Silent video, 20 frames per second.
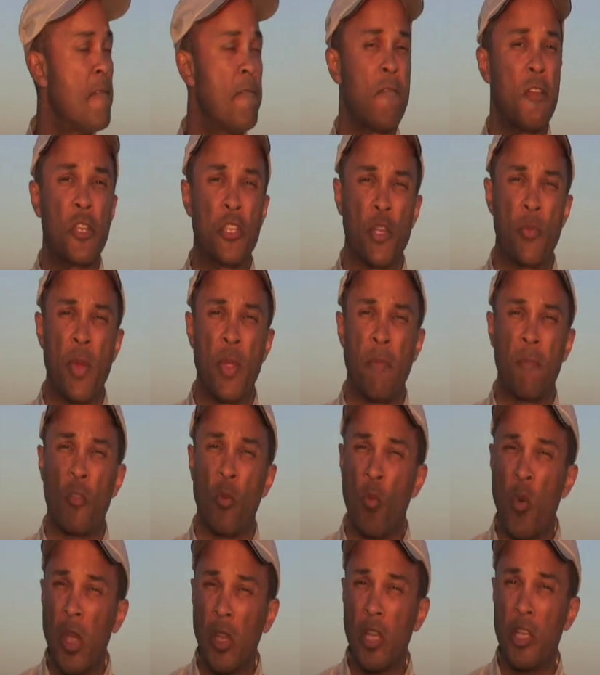Fishermen,
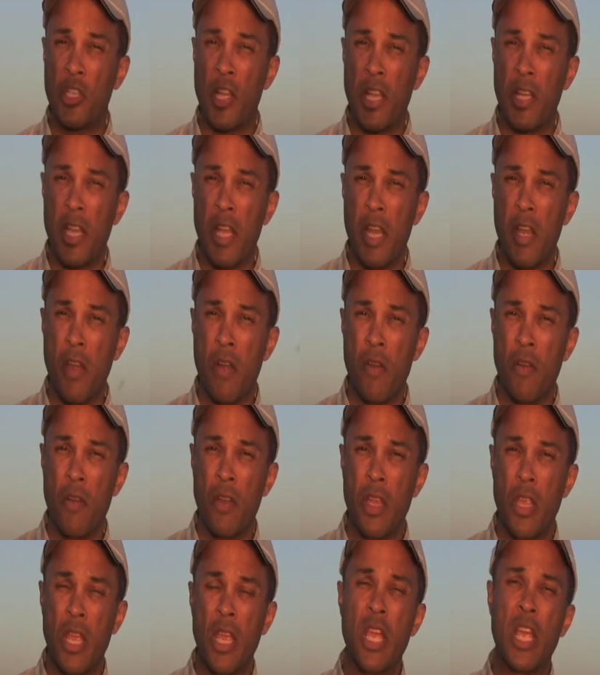the real agenda here
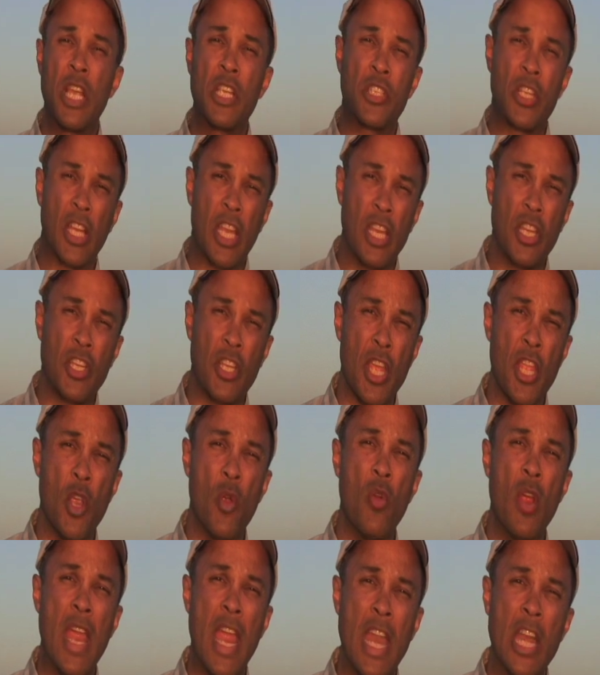is to
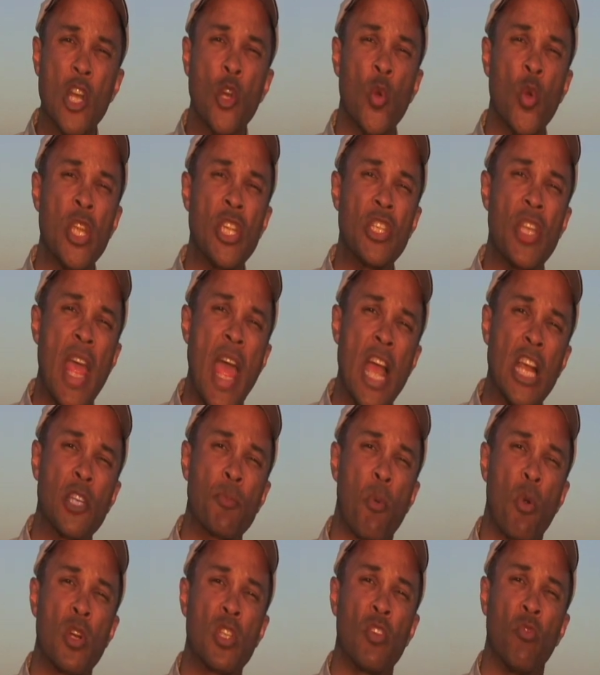continue increased
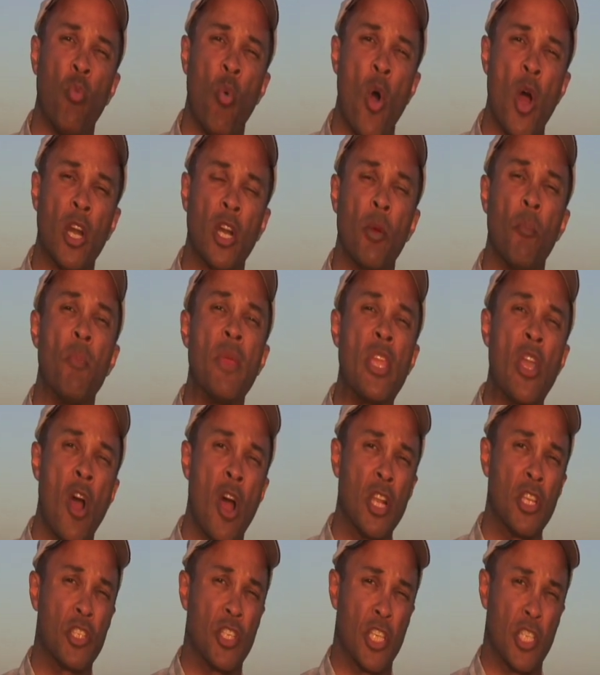exports of water
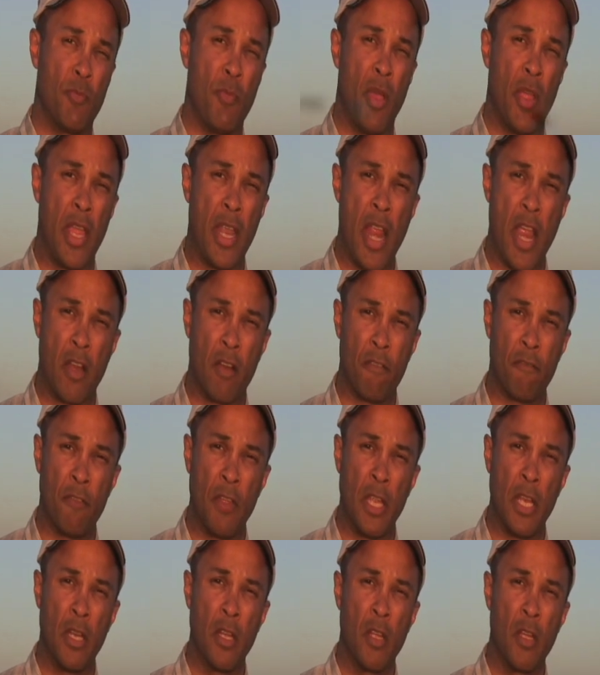beyond 6 million acre
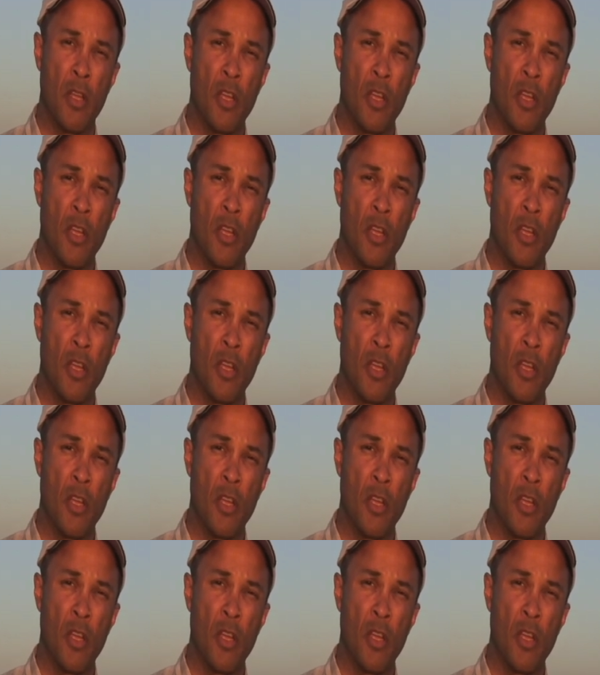feet.